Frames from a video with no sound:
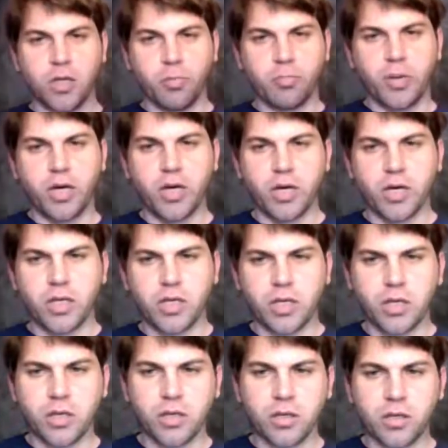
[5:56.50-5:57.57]
by,
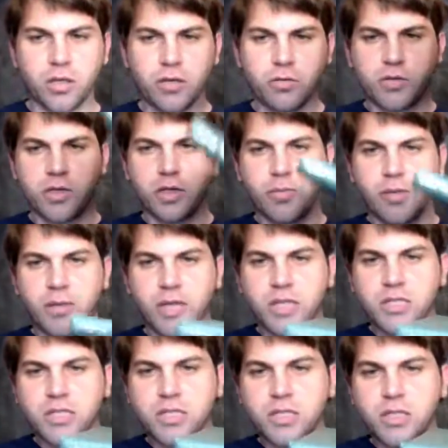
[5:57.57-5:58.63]
can read, maybe
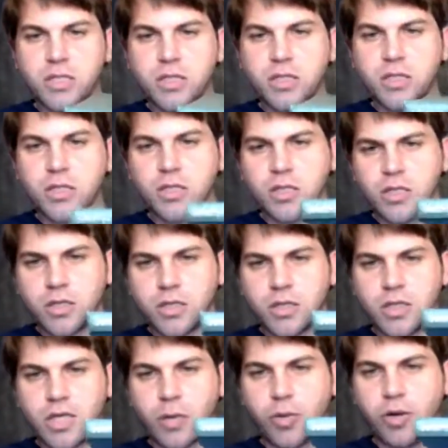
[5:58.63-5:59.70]
that's uh,
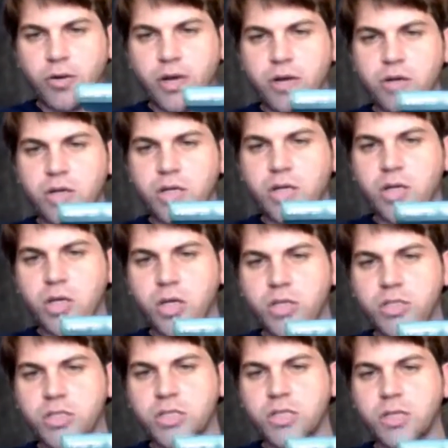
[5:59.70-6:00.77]
that way around,
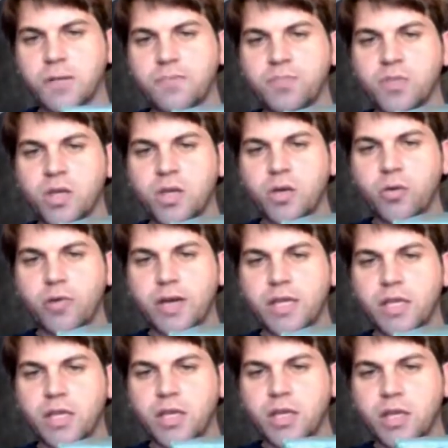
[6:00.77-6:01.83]
Coxeter,
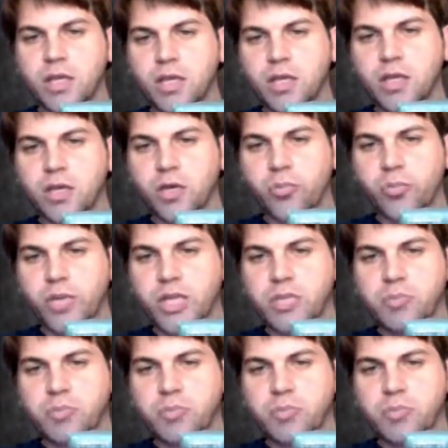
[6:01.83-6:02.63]
Regular Complex